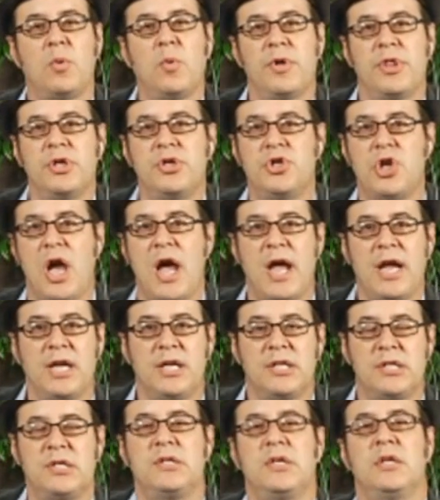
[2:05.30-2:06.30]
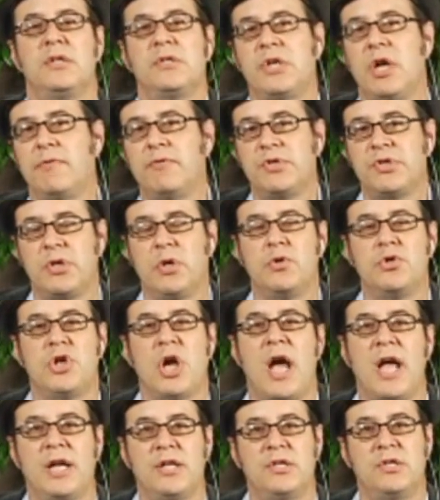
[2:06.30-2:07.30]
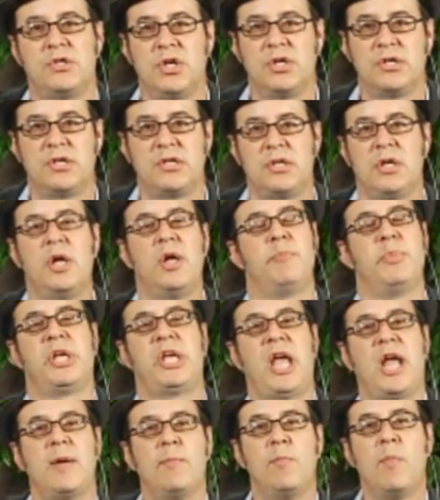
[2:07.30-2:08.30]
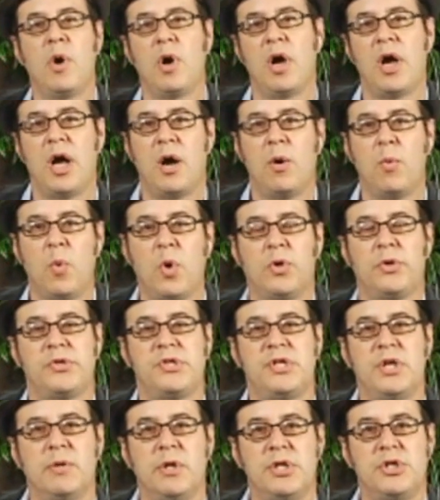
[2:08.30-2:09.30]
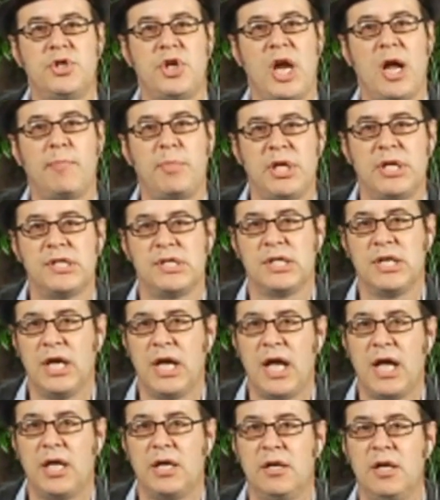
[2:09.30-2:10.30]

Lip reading: where the Giants, San Francisco Giants, just became World Series champions again.